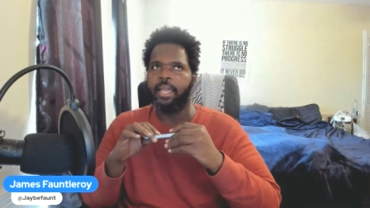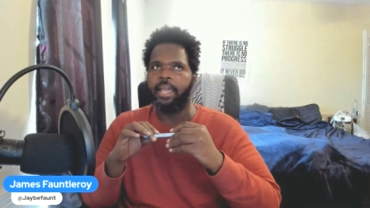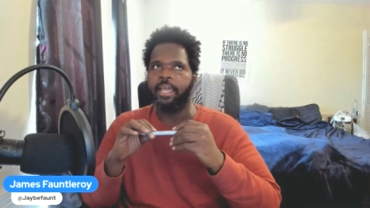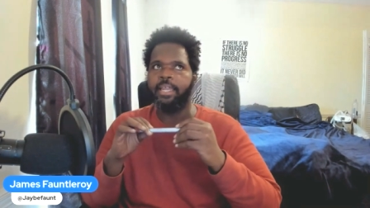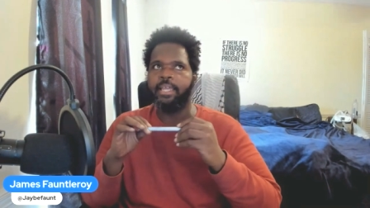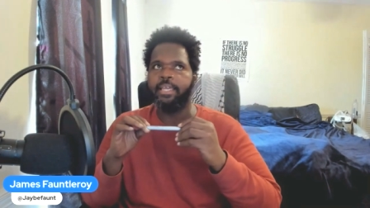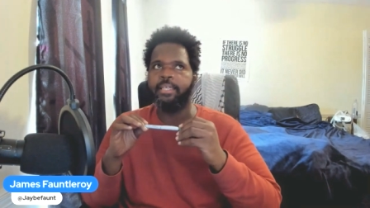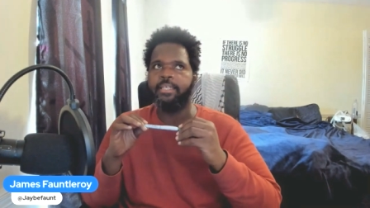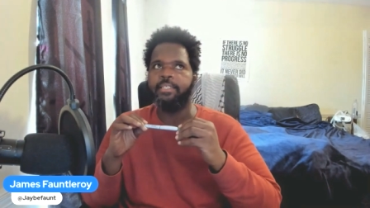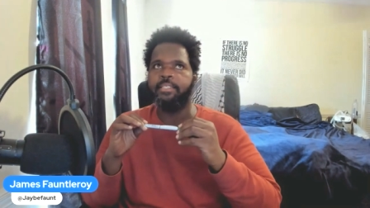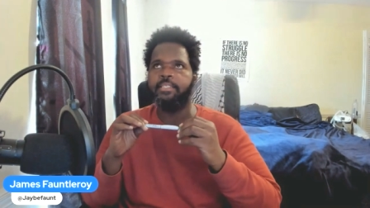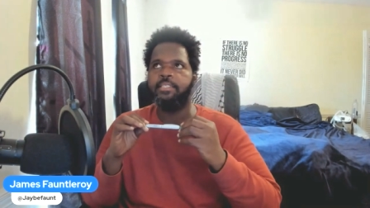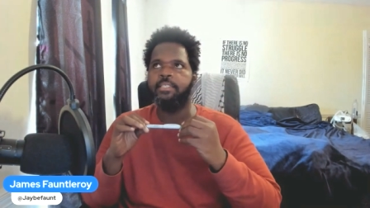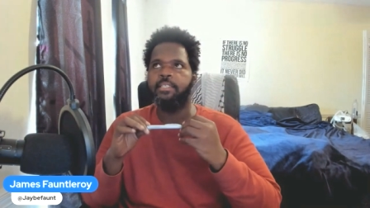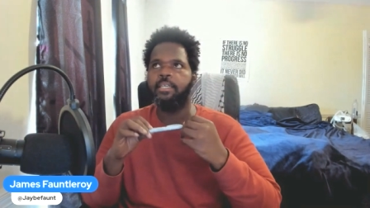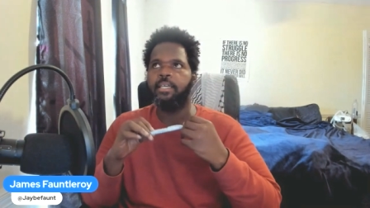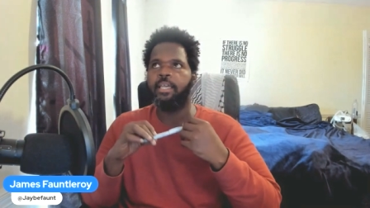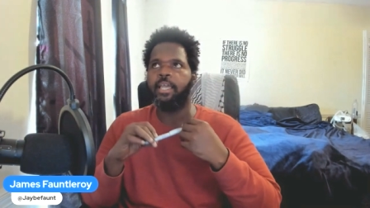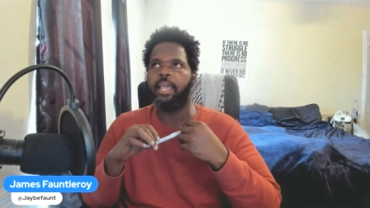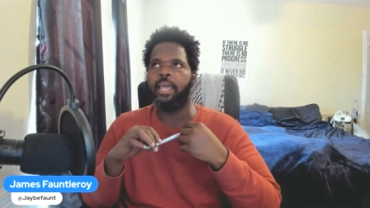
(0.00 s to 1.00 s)
it
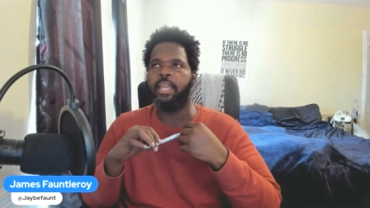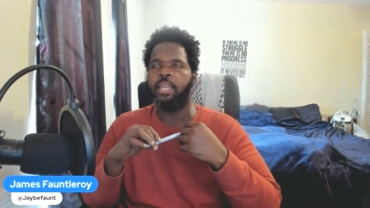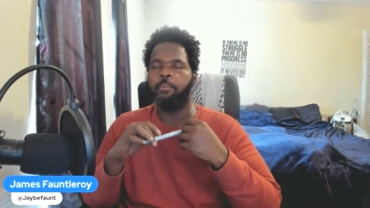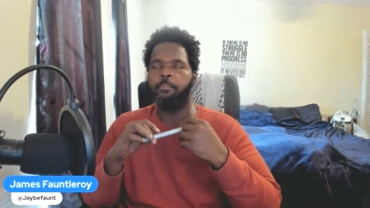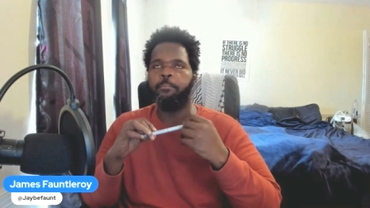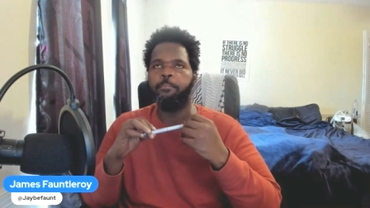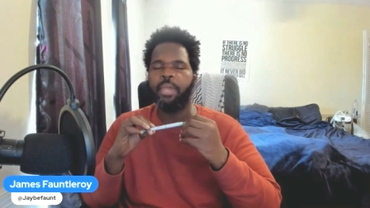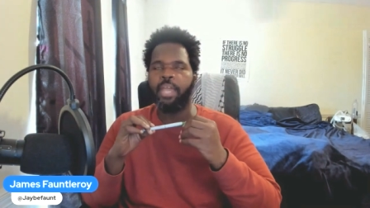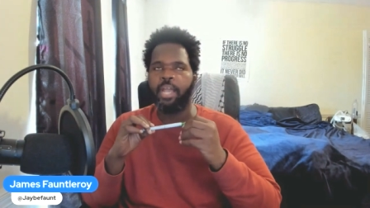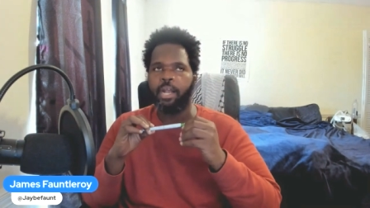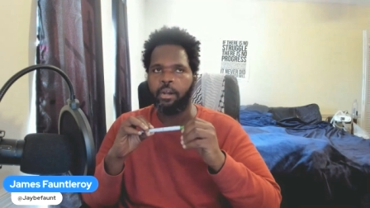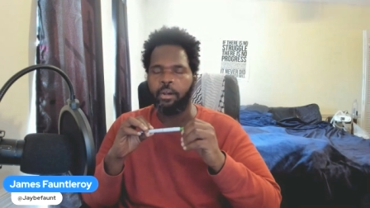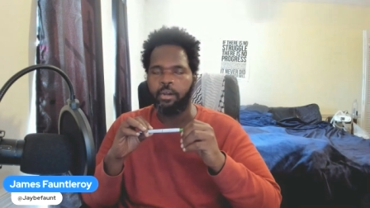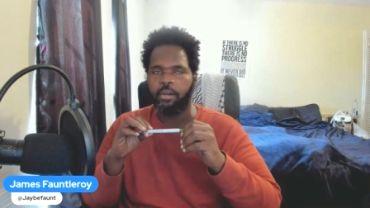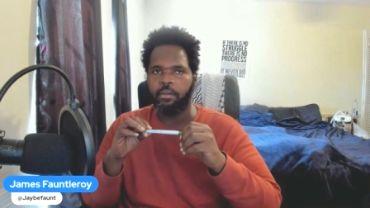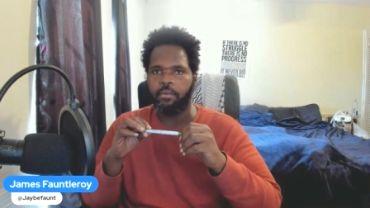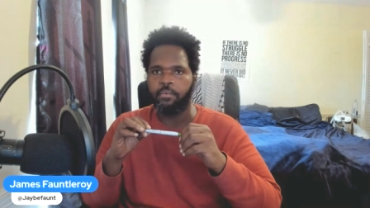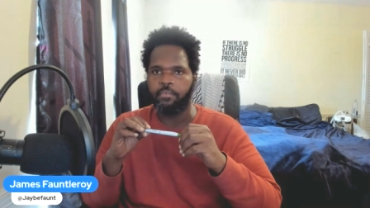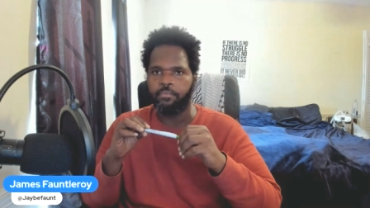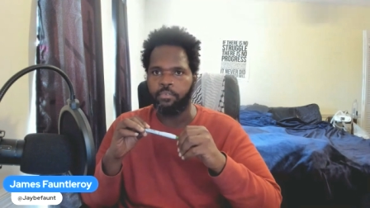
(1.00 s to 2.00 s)
is an
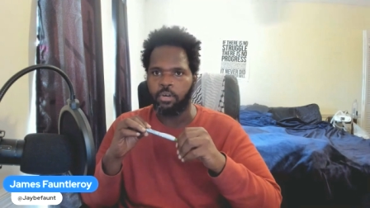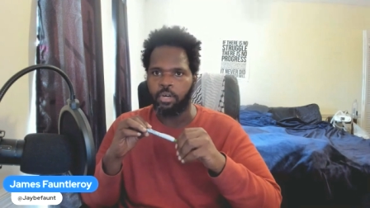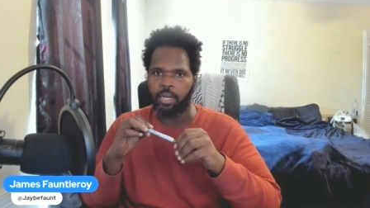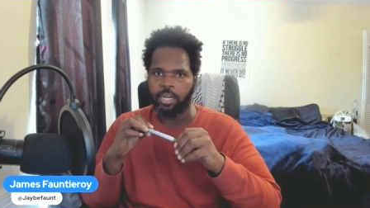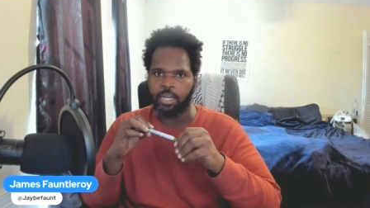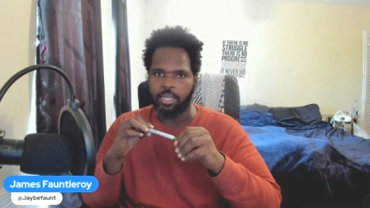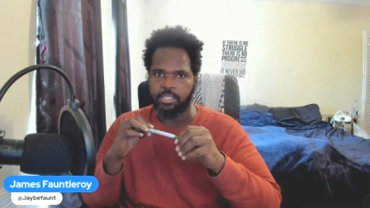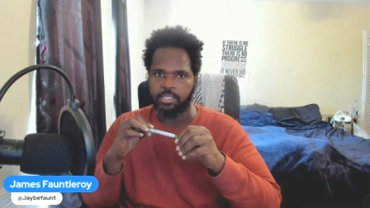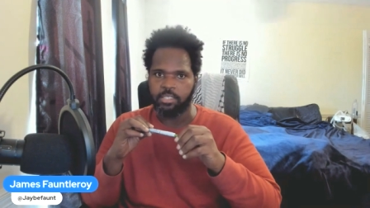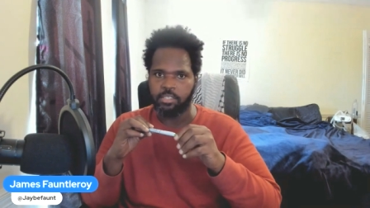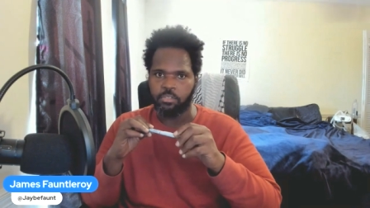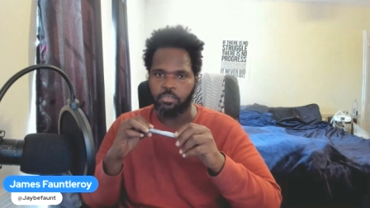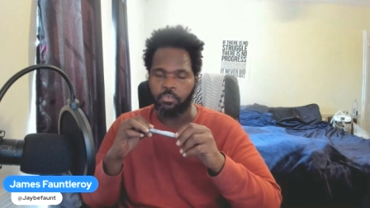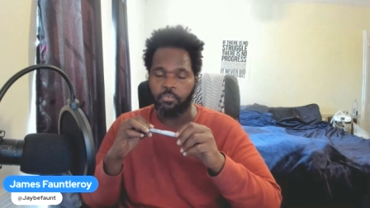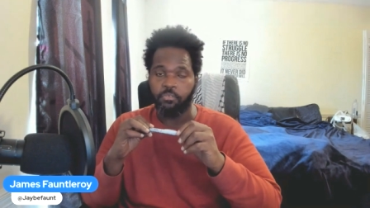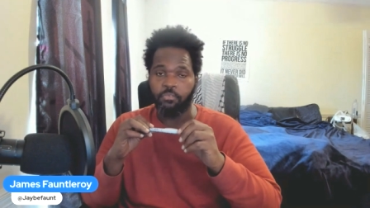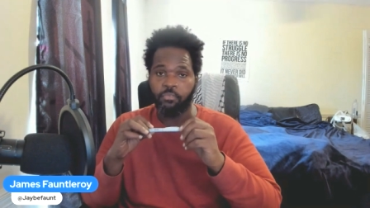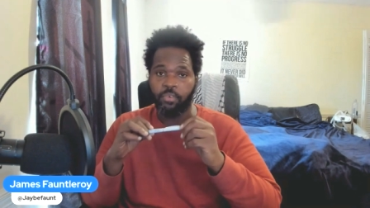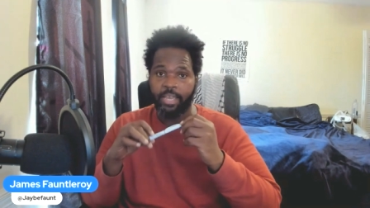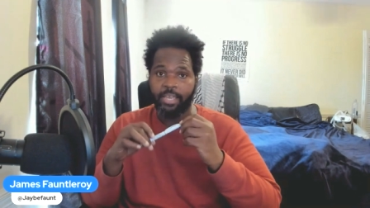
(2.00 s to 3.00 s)
imperative for us
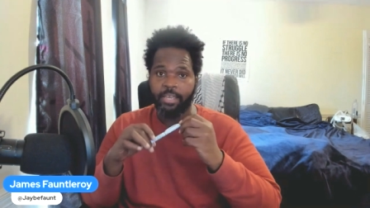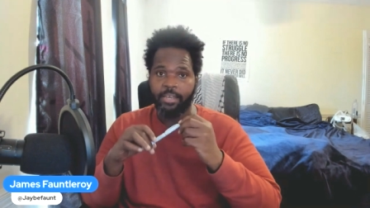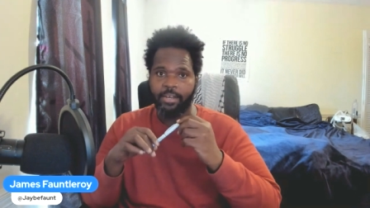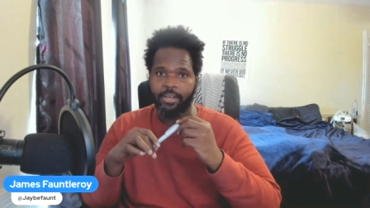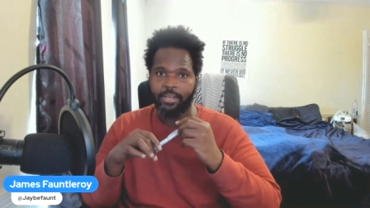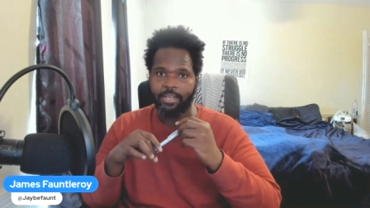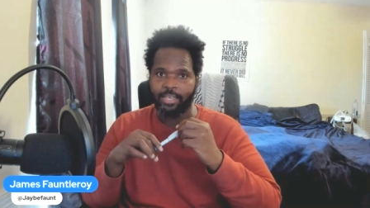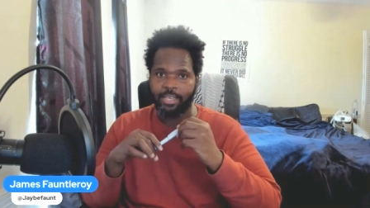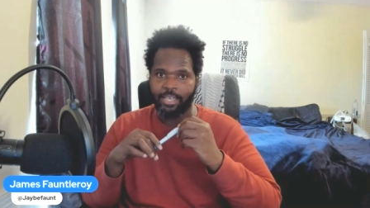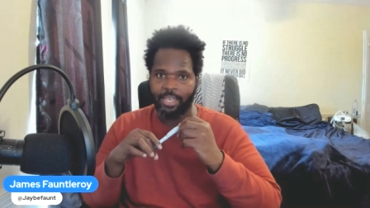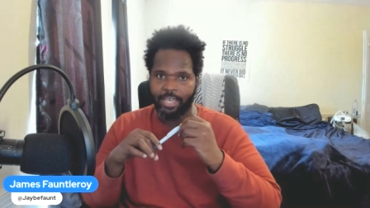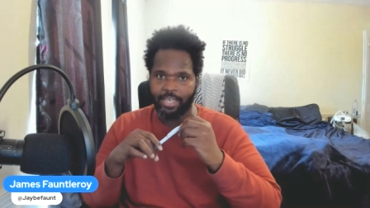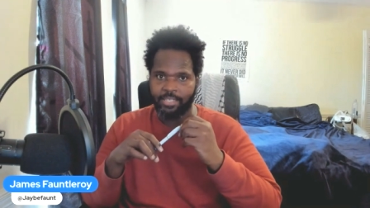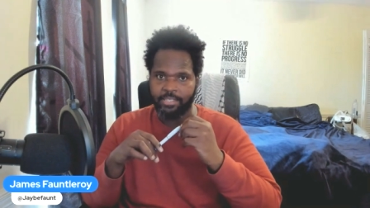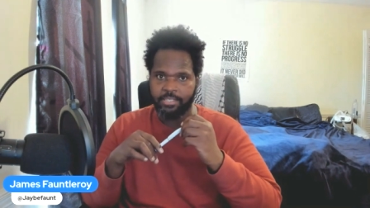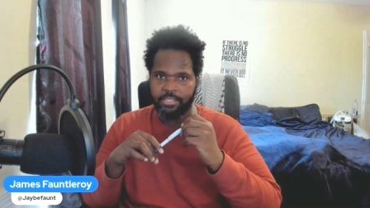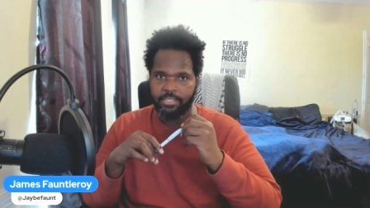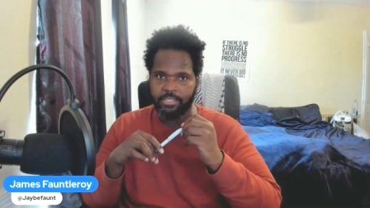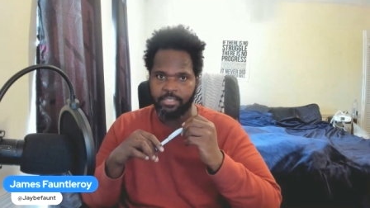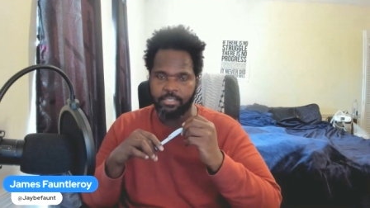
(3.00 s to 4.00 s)
to fight
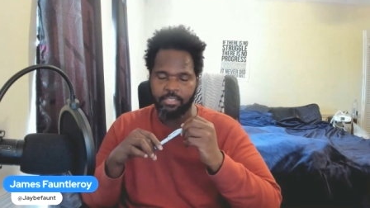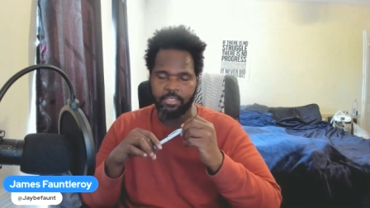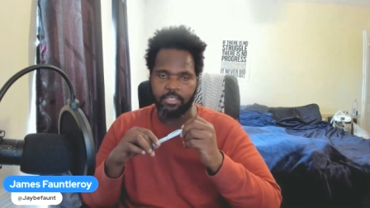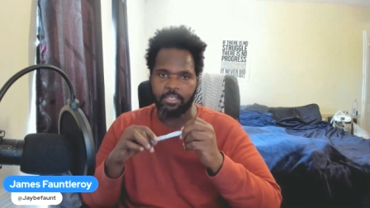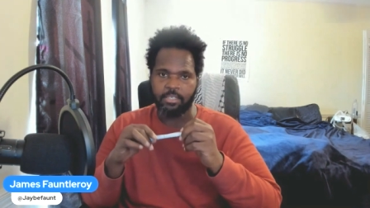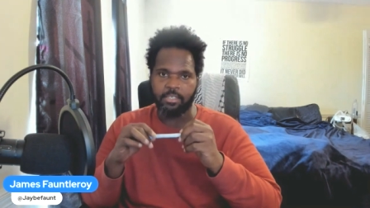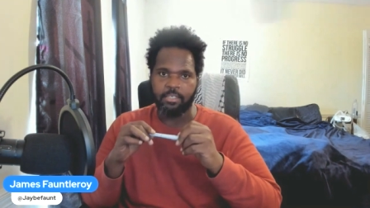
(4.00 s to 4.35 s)
against